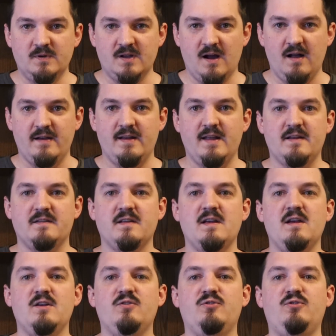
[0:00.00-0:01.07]
continent
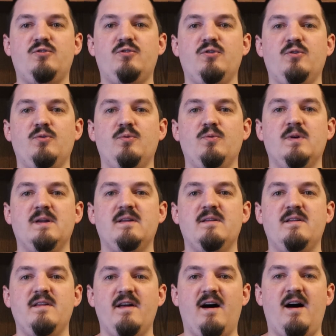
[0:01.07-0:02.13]
to
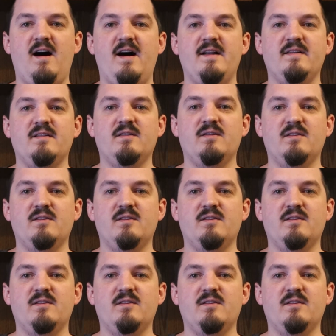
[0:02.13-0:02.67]
not